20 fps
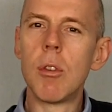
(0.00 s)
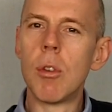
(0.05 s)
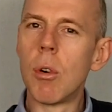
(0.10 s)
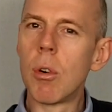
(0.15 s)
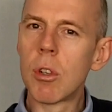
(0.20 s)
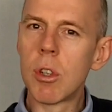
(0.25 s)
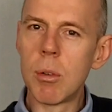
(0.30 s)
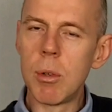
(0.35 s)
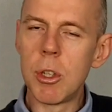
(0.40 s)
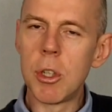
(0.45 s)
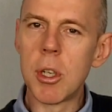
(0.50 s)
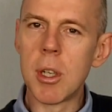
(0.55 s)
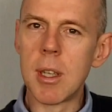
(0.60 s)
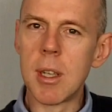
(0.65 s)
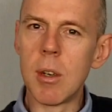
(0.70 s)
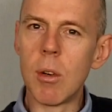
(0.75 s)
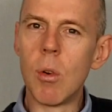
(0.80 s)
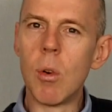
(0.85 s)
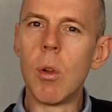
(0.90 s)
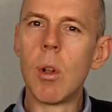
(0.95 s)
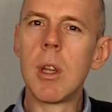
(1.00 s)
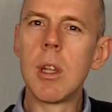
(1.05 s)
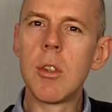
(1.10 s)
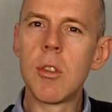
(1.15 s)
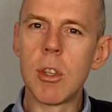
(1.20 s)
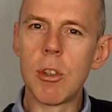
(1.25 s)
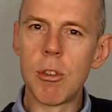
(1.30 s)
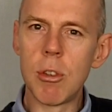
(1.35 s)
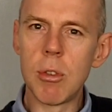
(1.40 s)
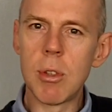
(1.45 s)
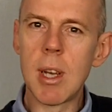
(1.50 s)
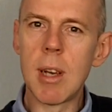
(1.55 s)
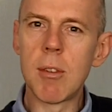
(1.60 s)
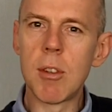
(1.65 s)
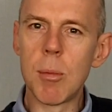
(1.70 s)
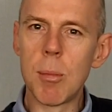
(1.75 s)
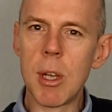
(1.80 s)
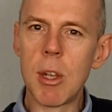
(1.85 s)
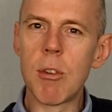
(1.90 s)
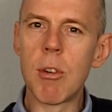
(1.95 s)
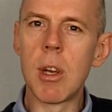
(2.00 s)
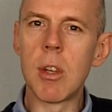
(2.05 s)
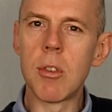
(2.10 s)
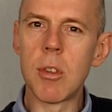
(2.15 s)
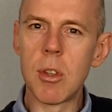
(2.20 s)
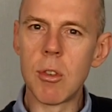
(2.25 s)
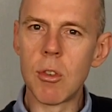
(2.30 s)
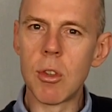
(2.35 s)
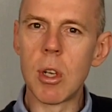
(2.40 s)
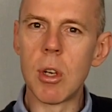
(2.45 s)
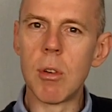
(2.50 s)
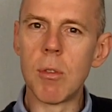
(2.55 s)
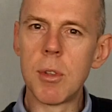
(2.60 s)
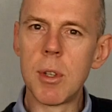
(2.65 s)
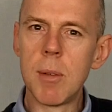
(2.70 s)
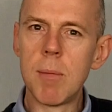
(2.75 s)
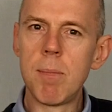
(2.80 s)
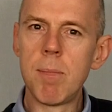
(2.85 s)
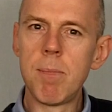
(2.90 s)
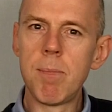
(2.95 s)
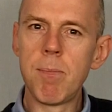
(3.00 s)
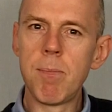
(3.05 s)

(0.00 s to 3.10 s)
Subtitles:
talk to each other? All these issues have to be addressed and solved.